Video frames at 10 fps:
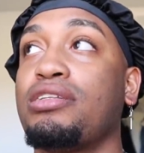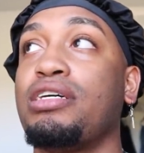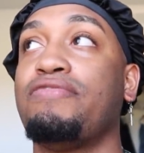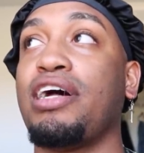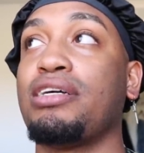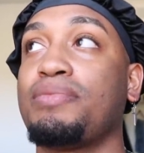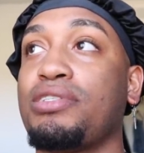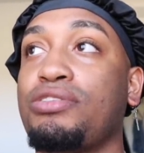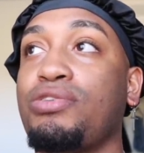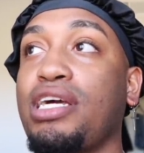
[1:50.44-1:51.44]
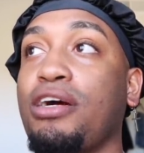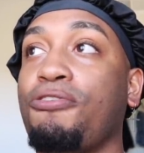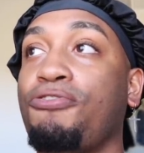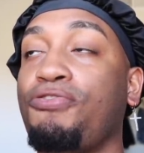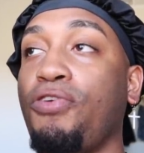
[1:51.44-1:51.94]
developed into like
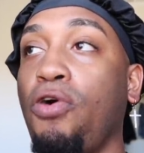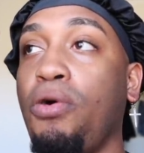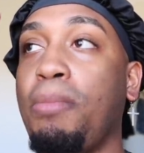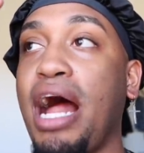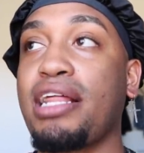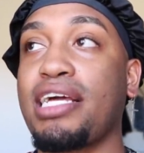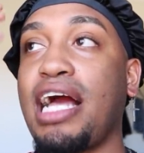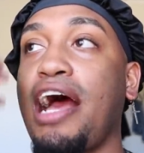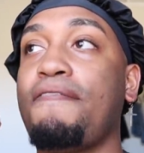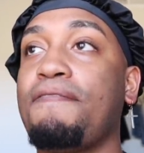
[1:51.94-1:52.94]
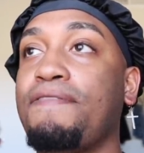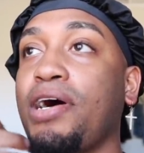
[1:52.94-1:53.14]
a full body like i